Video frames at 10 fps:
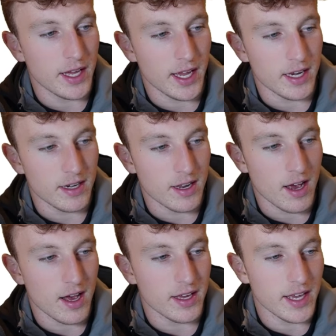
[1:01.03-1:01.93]
And
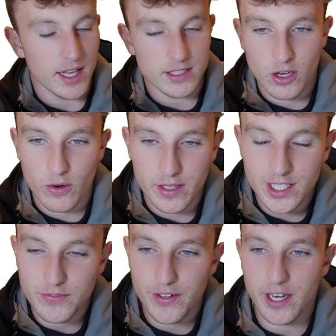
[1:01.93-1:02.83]
yeah, so in
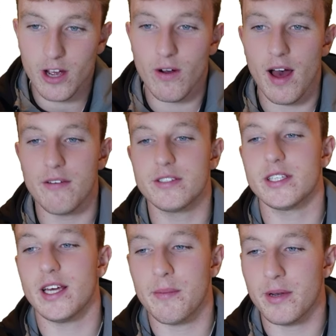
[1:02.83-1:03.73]
this video,
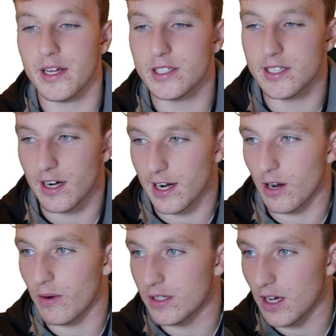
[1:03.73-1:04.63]
obviously, I'm going to get started. I
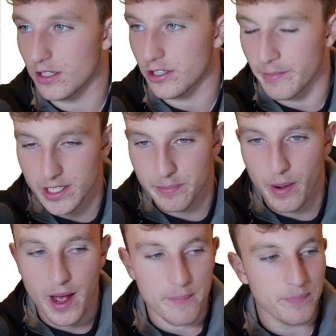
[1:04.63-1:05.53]
don't want to talk too much,
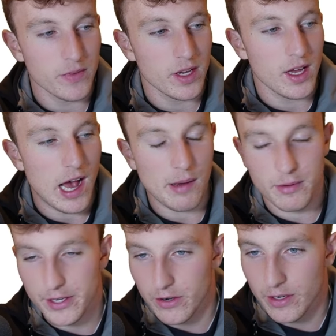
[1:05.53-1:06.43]
but I'm going
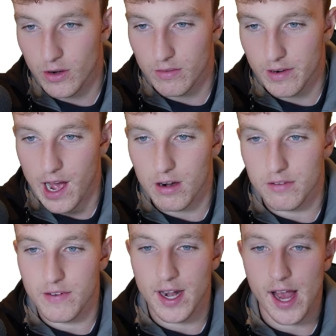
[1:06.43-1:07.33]
to be going over how to
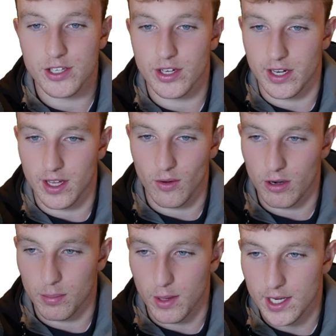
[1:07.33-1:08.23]
find actually good
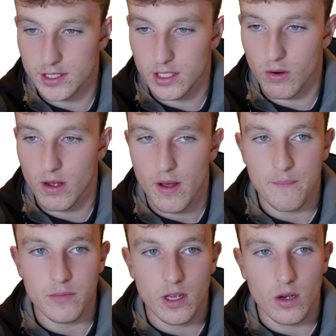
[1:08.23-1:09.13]
order blocks. So
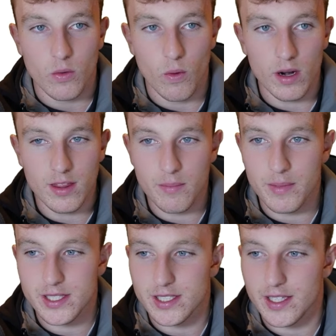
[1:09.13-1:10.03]
one of the
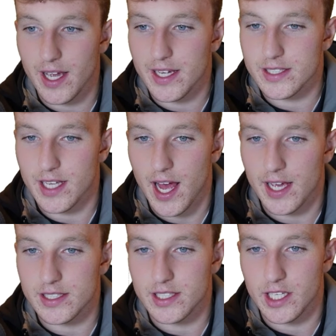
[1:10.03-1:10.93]
mistakes
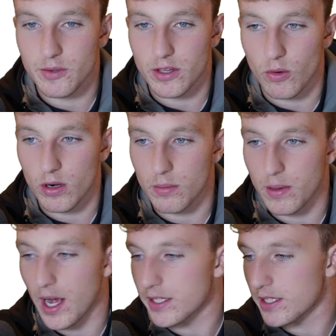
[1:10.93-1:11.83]
I see with the order
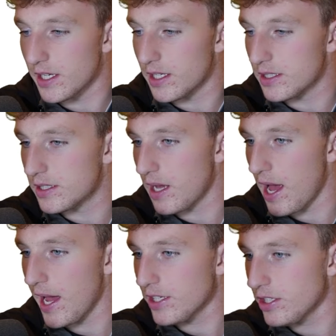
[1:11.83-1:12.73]
blocks is
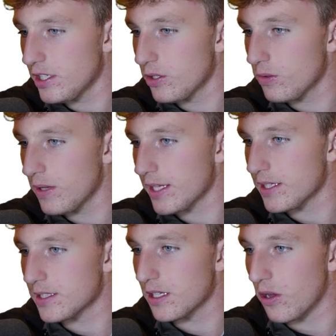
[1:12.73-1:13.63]
I actually do like
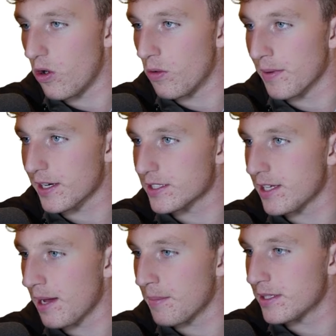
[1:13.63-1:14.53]
these little homework
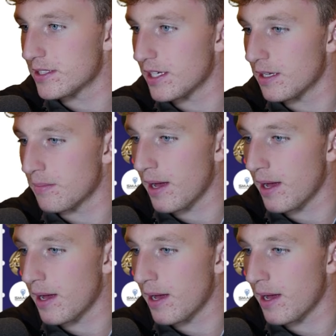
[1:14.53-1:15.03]
assignments in